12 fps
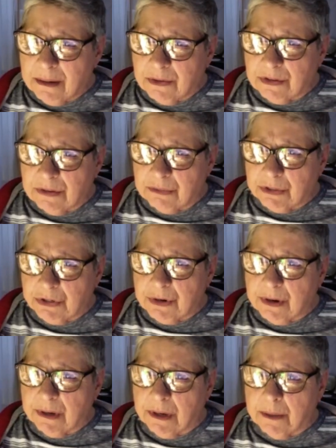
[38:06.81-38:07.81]
Is that what you're
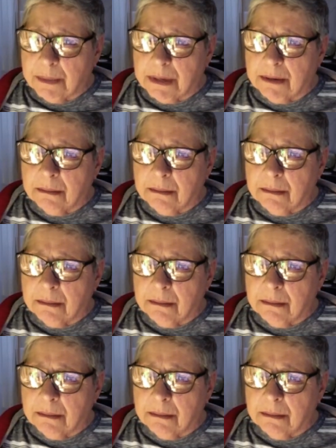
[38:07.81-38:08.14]
talking about?